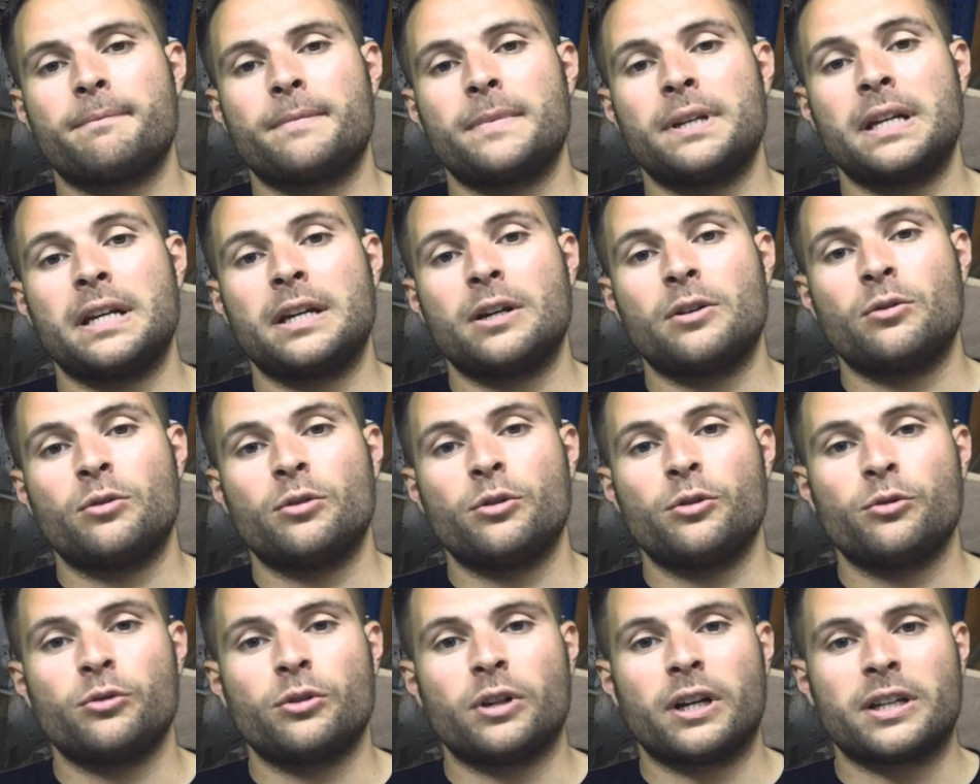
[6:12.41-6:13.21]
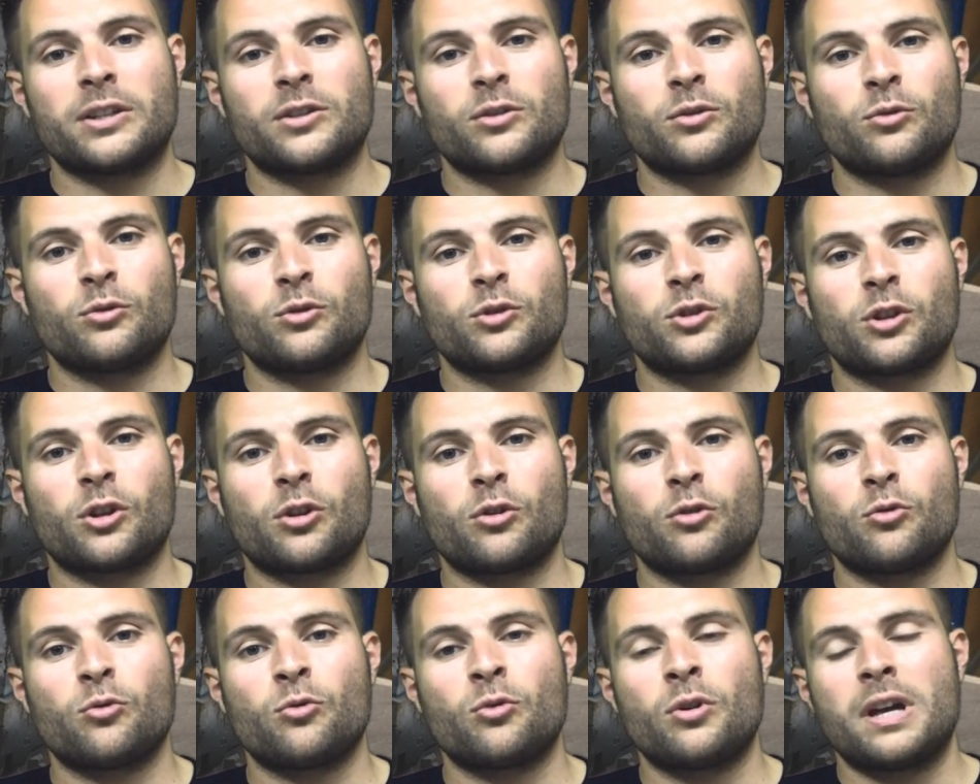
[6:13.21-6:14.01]
Neil, who has
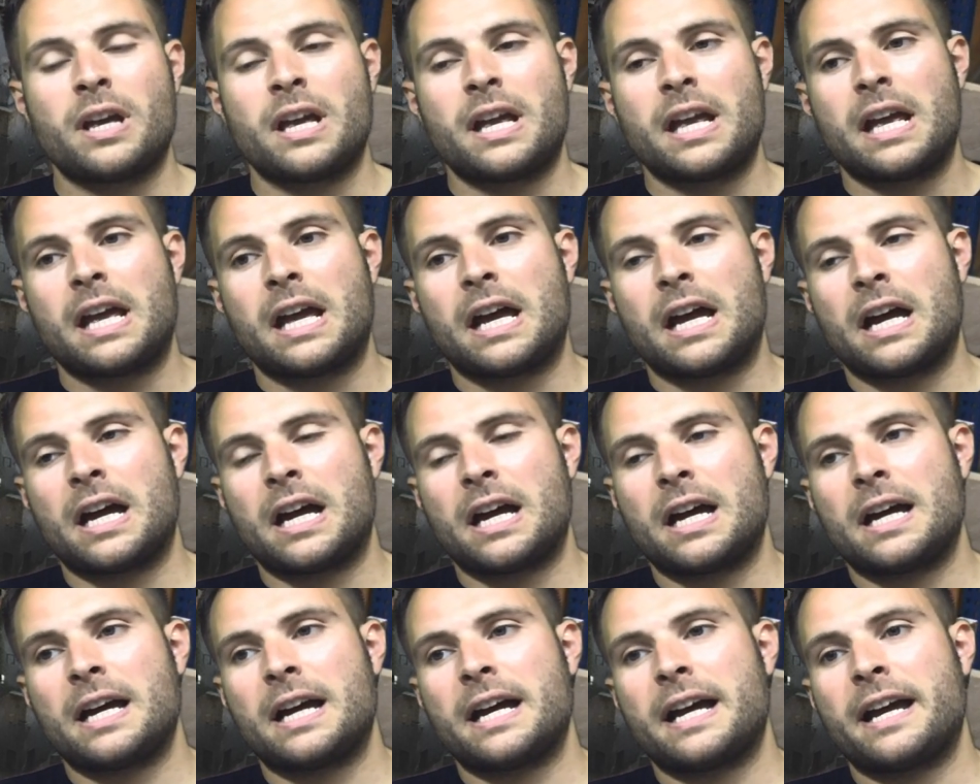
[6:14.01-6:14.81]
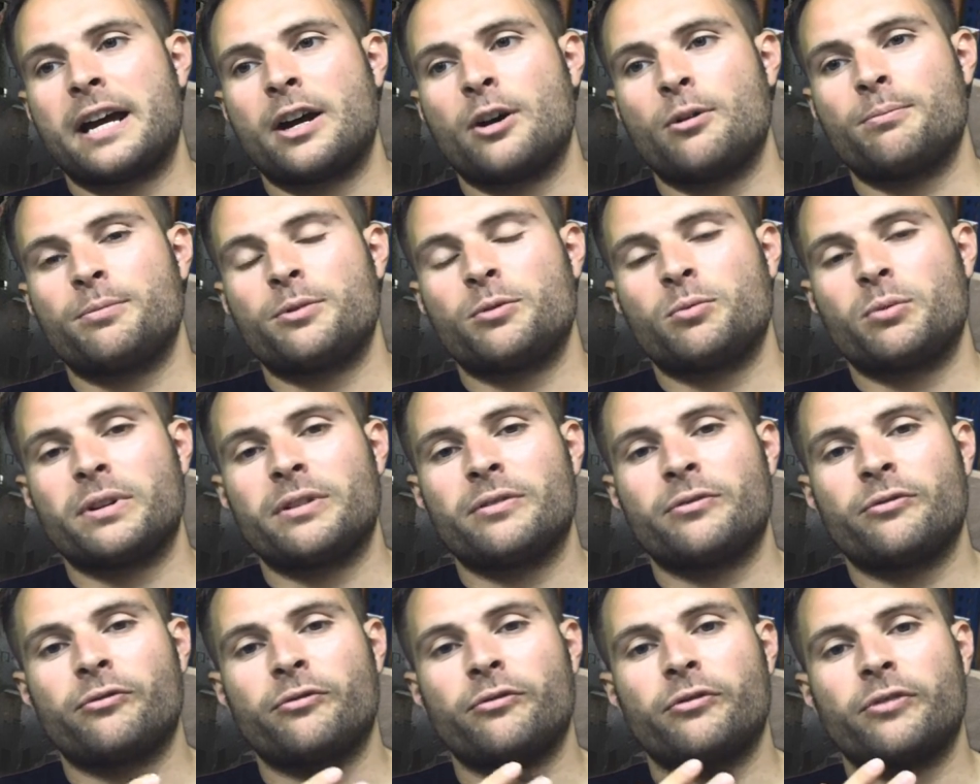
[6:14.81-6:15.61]
also helped
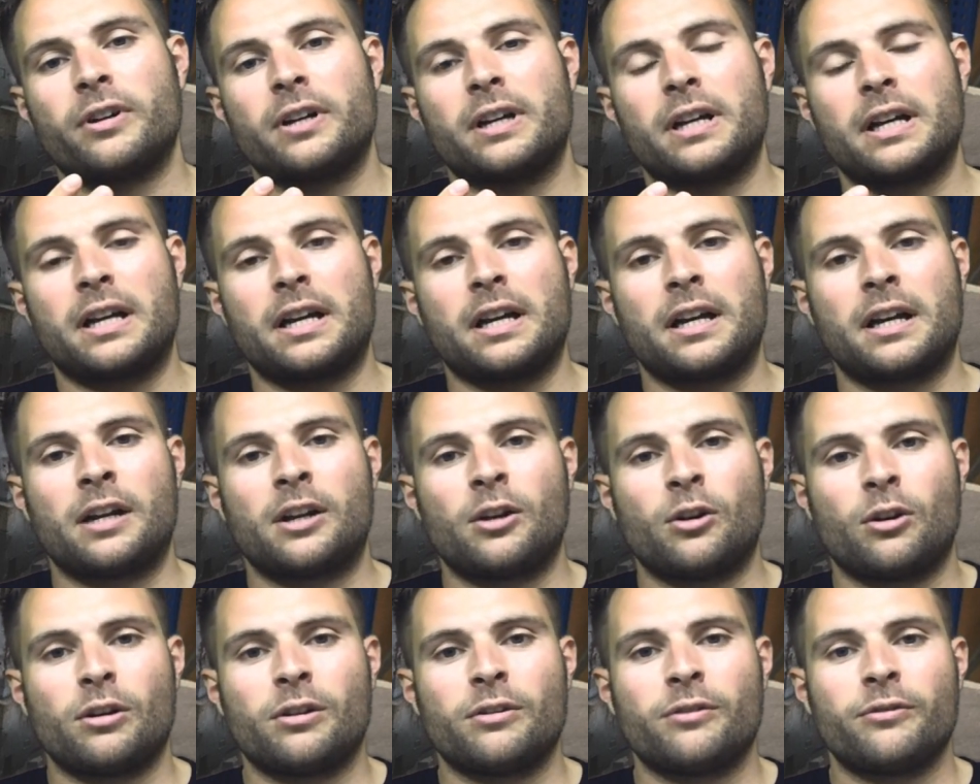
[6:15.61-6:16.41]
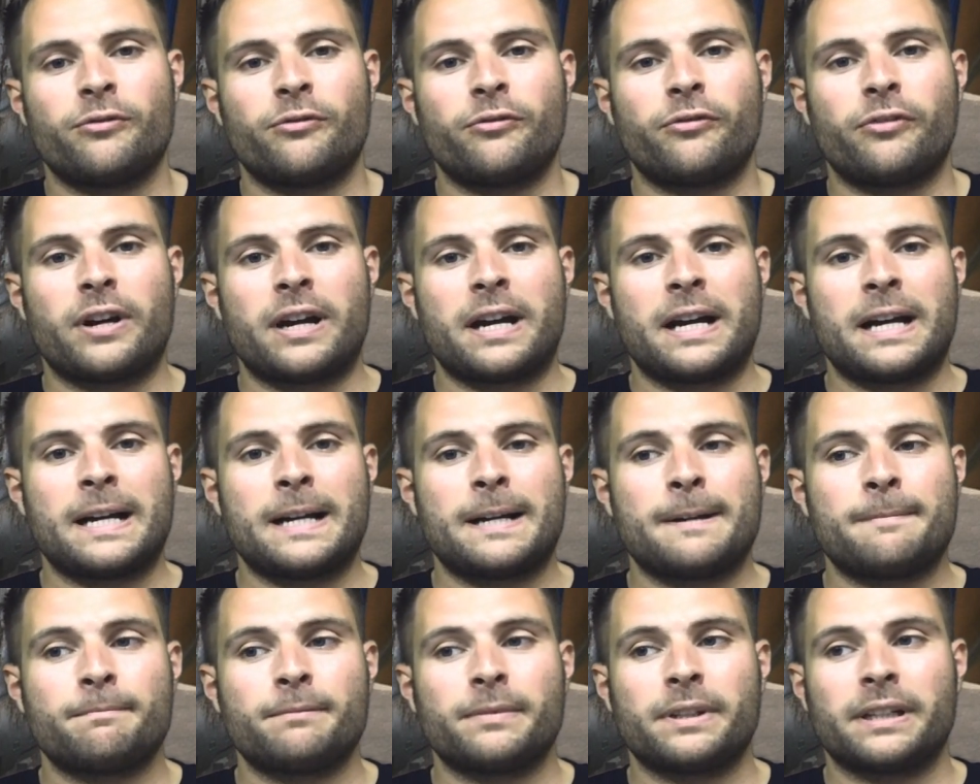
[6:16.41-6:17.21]
with a lot
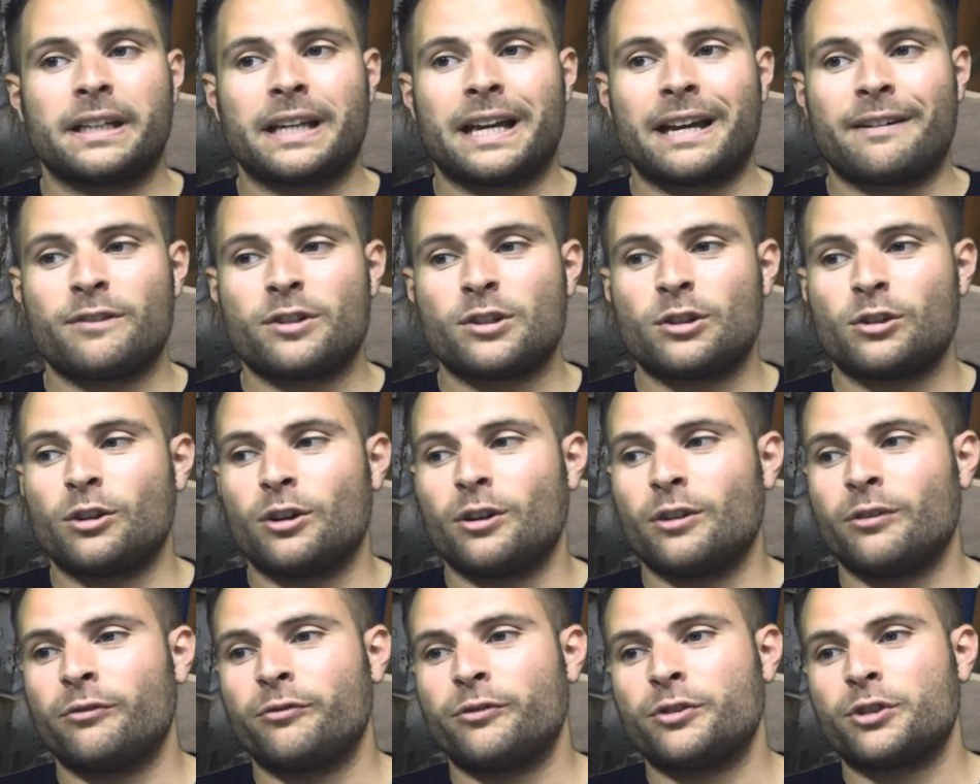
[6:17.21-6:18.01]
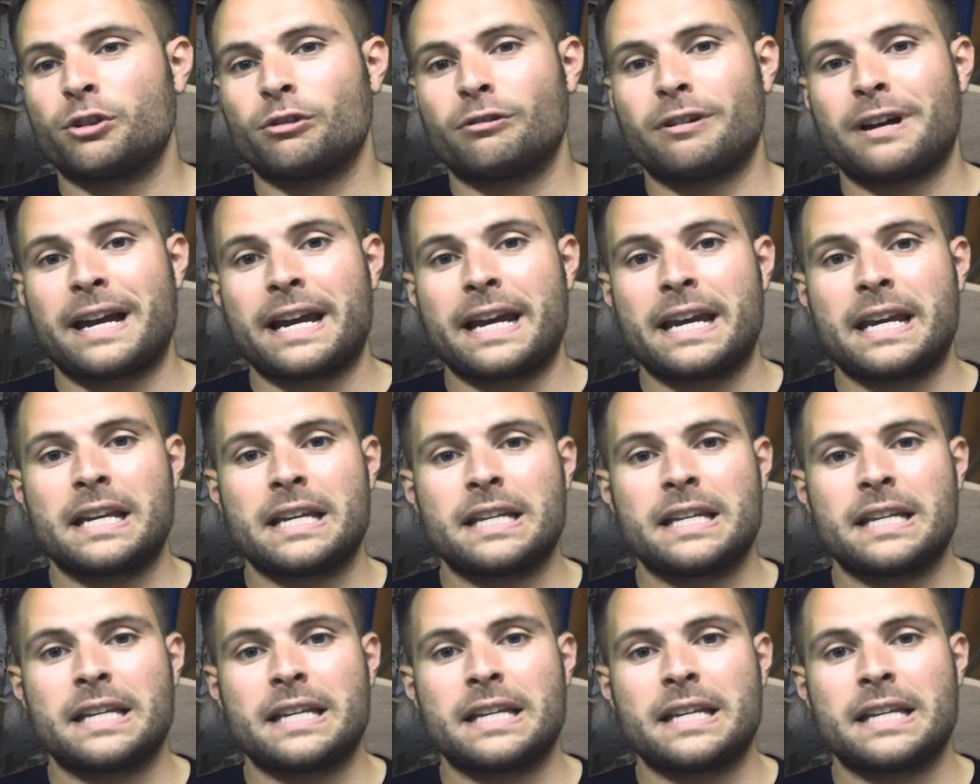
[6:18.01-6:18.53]
of, gave us a lot of terrain.